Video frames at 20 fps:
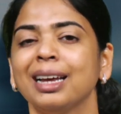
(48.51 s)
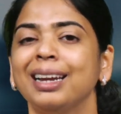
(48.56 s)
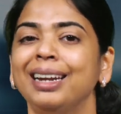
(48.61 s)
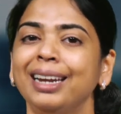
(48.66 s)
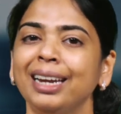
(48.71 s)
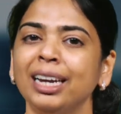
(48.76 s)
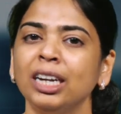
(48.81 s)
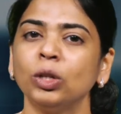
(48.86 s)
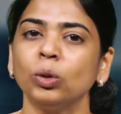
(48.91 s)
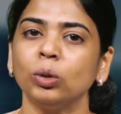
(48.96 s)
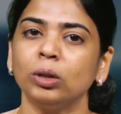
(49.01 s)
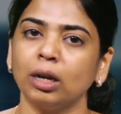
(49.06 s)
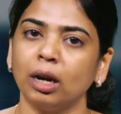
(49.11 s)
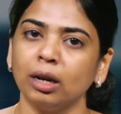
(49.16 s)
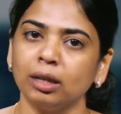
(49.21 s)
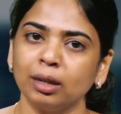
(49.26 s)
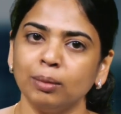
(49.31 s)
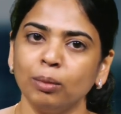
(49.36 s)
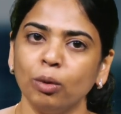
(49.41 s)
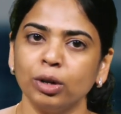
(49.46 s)
linked to
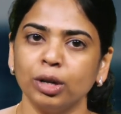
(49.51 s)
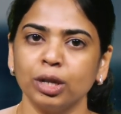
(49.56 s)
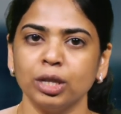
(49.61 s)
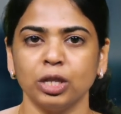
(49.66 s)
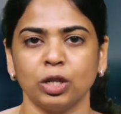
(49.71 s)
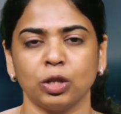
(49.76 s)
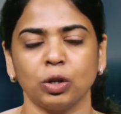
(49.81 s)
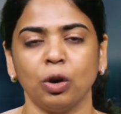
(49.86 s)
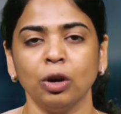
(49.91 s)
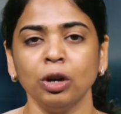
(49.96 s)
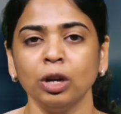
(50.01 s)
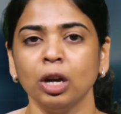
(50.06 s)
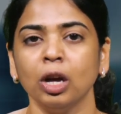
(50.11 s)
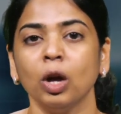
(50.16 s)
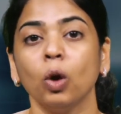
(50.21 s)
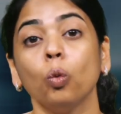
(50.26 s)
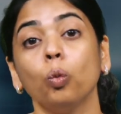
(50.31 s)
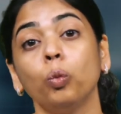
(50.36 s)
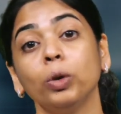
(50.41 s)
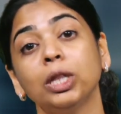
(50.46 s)
Tata Motors stock
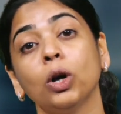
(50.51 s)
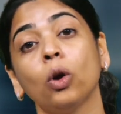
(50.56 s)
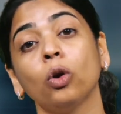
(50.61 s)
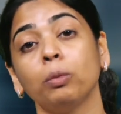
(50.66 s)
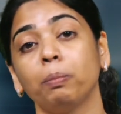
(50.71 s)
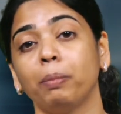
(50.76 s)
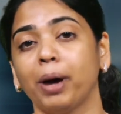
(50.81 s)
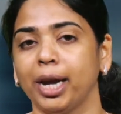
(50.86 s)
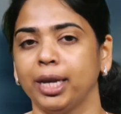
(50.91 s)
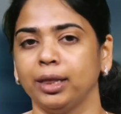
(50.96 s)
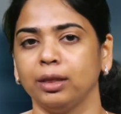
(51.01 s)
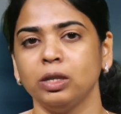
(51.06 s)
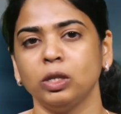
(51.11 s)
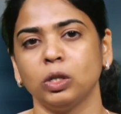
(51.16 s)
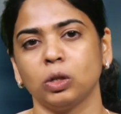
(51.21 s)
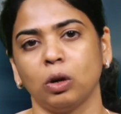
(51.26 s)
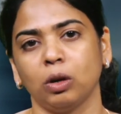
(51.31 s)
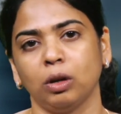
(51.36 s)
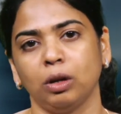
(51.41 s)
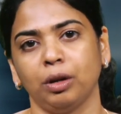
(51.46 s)
without buying the
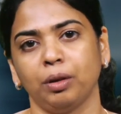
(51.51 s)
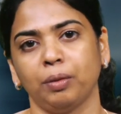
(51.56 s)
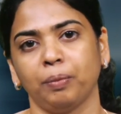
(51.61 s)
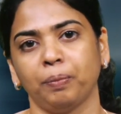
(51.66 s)
stock.